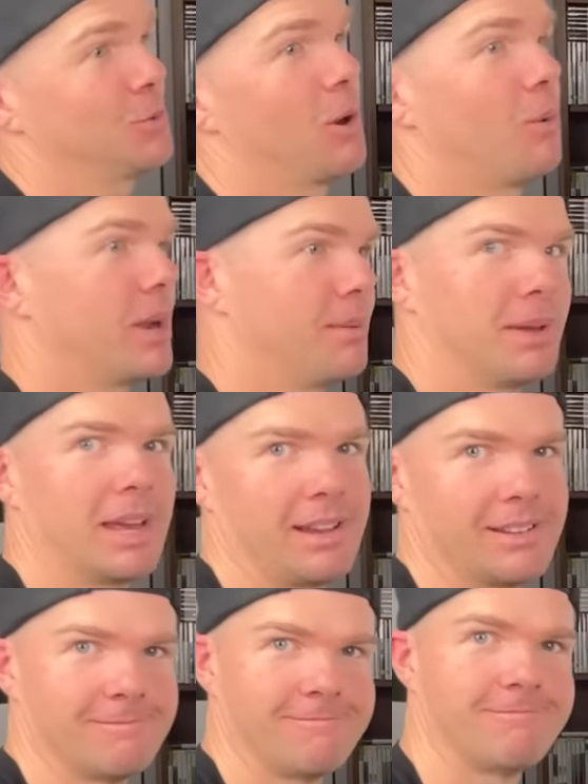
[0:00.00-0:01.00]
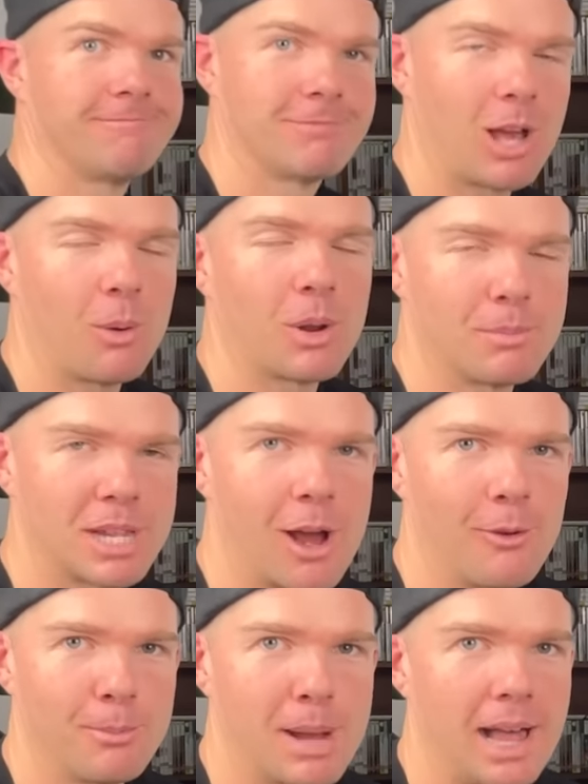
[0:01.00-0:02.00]
is where I want to be. I want to be
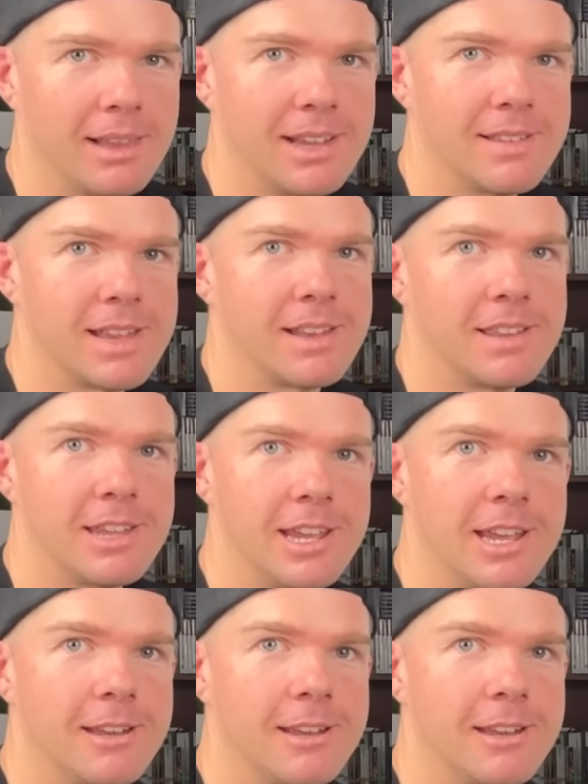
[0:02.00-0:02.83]
going to Bali at the end of the